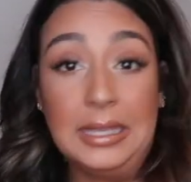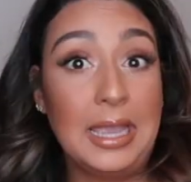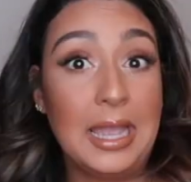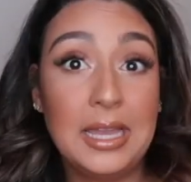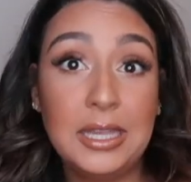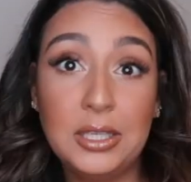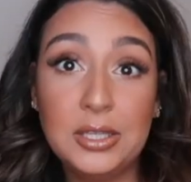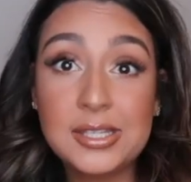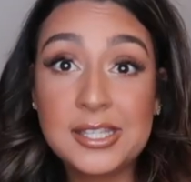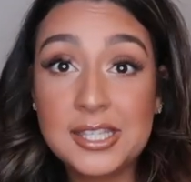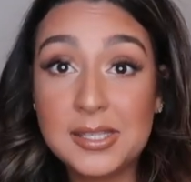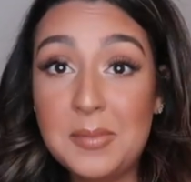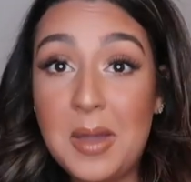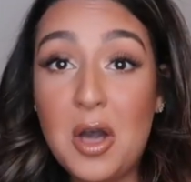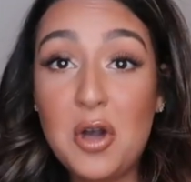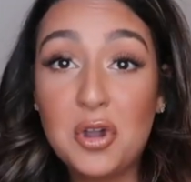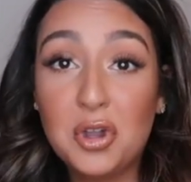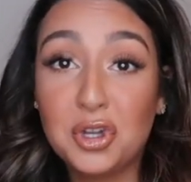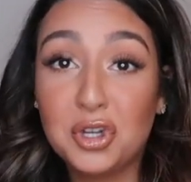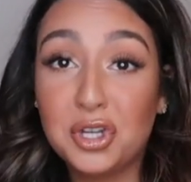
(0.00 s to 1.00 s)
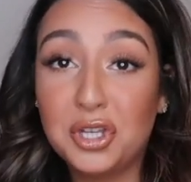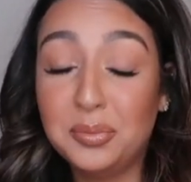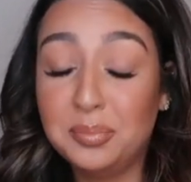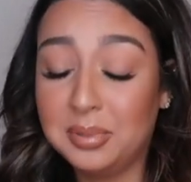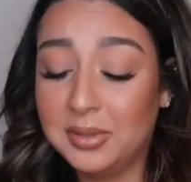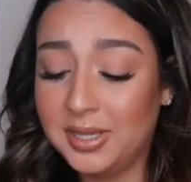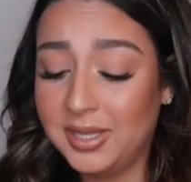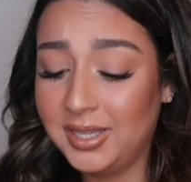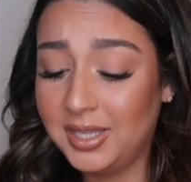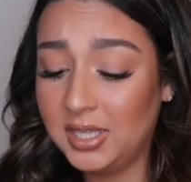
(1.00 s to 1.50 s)
Yeah, you smell good,
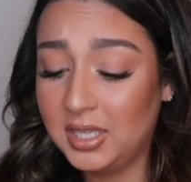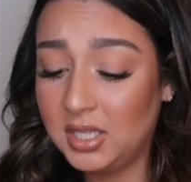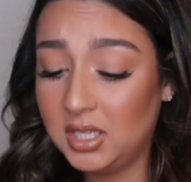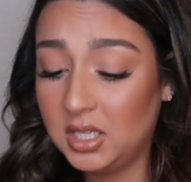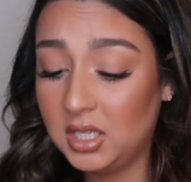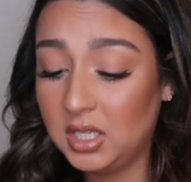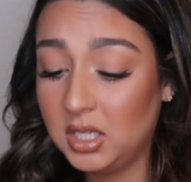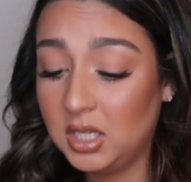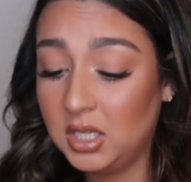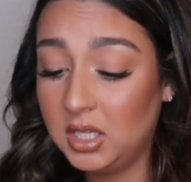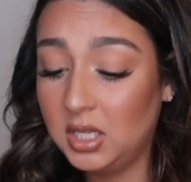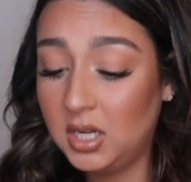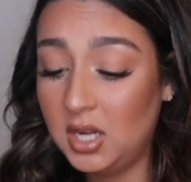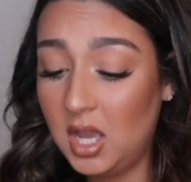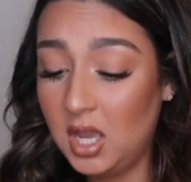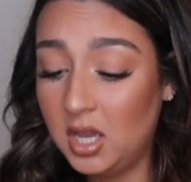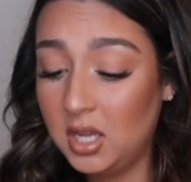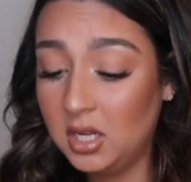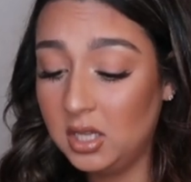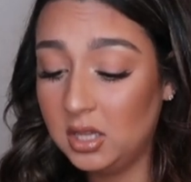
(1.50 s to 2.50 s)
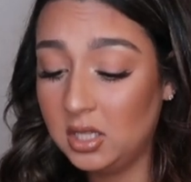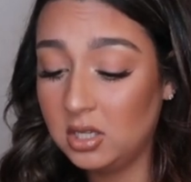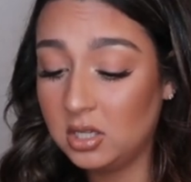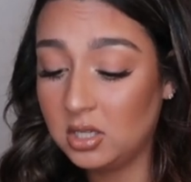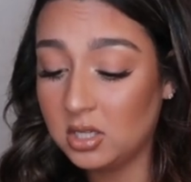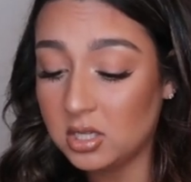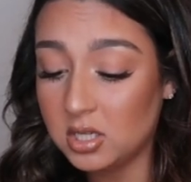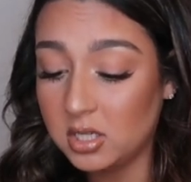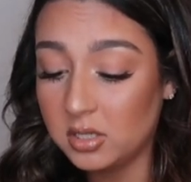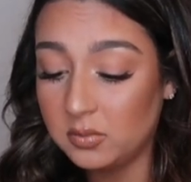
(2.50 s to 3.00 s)
but you're not gonna look
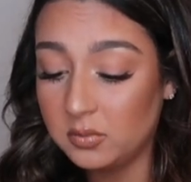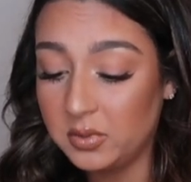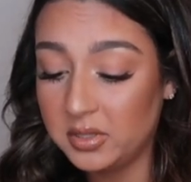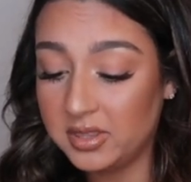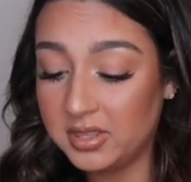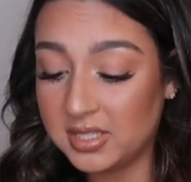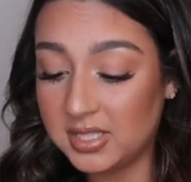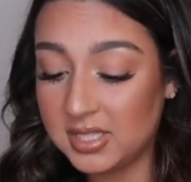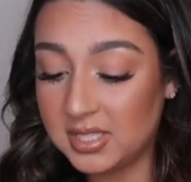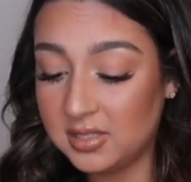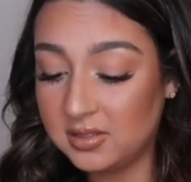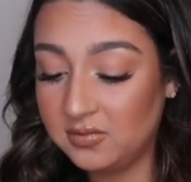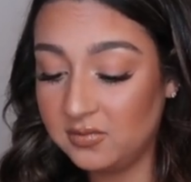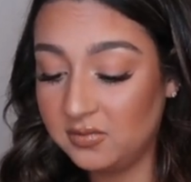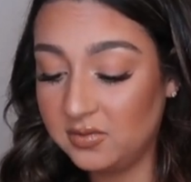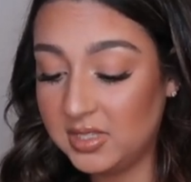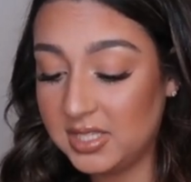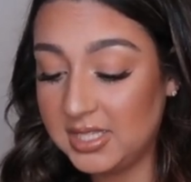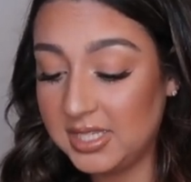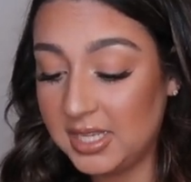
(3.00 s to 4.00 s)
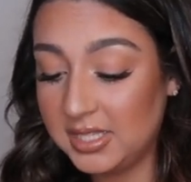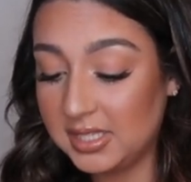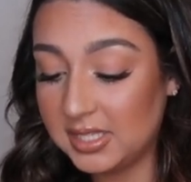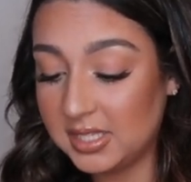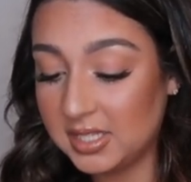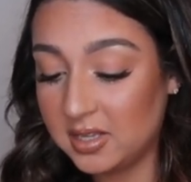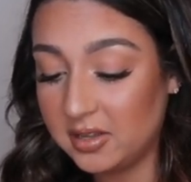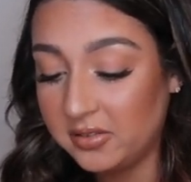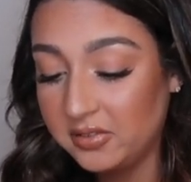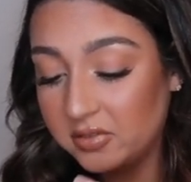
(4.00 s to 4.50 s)
good with the scent
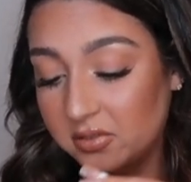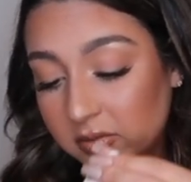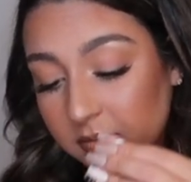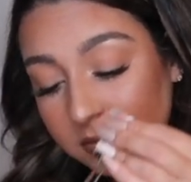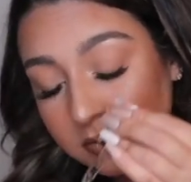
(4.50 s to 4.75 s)
stuff.